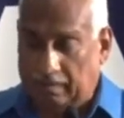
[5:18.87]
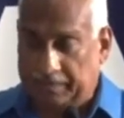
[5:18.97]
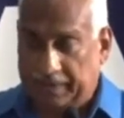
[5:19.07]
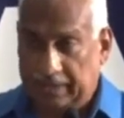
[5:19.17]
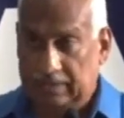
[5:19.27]

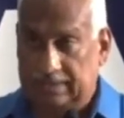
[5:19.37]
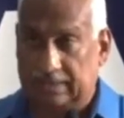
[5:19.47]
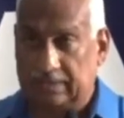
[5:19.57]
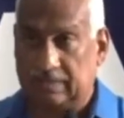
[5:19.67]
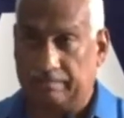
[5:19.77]
things
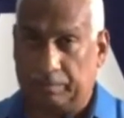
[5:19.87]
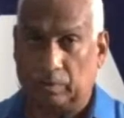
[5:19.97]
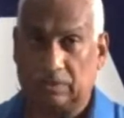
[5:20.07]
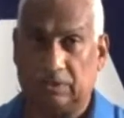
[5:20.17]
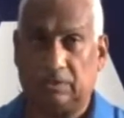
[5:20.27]
that is
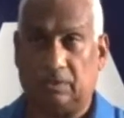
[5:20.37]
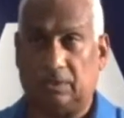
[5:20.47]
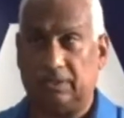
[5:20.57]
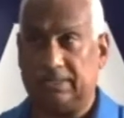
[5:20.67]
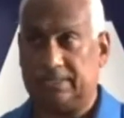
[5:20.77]
important to
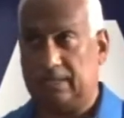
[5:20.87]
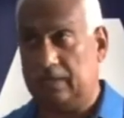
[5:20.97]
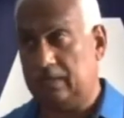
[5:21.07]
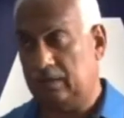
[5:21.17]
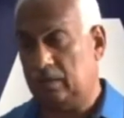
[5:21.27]

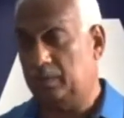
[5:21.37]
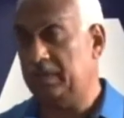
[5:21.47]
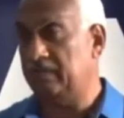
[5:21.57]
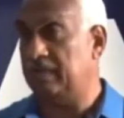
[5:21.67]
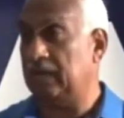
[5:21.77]
understand in how we
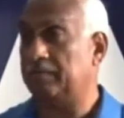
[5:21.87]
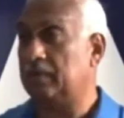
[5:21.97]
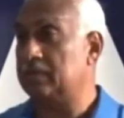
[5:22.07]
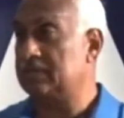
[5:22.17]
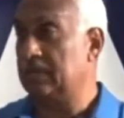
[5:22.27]
develop
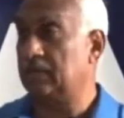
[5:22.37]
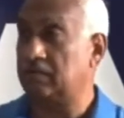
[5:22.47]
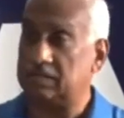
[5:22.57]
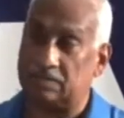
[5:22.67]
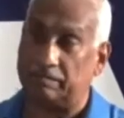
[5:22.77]

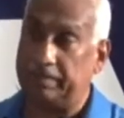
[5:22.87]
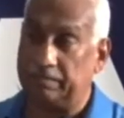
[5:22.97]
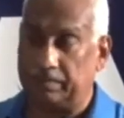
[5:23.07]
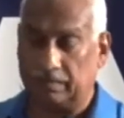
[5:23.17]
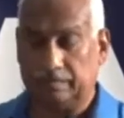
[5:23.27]
ourselves as a
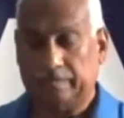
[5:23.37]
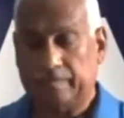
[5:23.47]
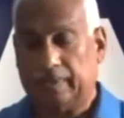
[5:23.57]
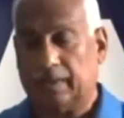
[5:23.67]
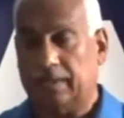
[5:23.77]
people
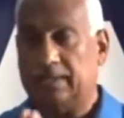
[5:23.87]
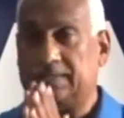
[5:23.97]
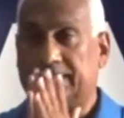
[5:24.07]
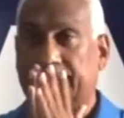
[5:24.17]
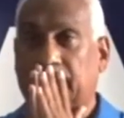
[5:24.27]
is
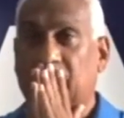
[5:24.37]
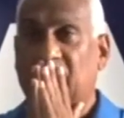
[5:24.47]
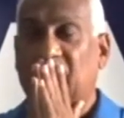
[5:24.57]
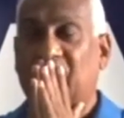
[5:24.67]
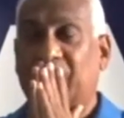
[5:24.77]
that
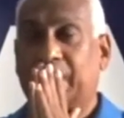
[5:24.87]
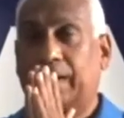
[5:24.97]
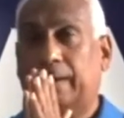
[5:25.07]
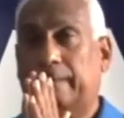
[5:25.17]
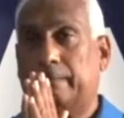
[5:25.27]

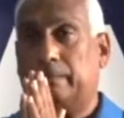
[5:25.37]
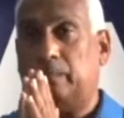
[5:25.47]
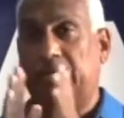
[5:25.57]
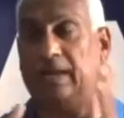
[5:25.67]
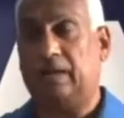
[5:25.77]

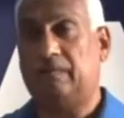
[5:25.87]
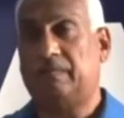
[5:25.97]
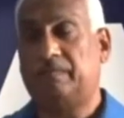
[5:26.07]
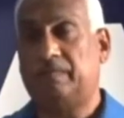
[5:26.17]
we have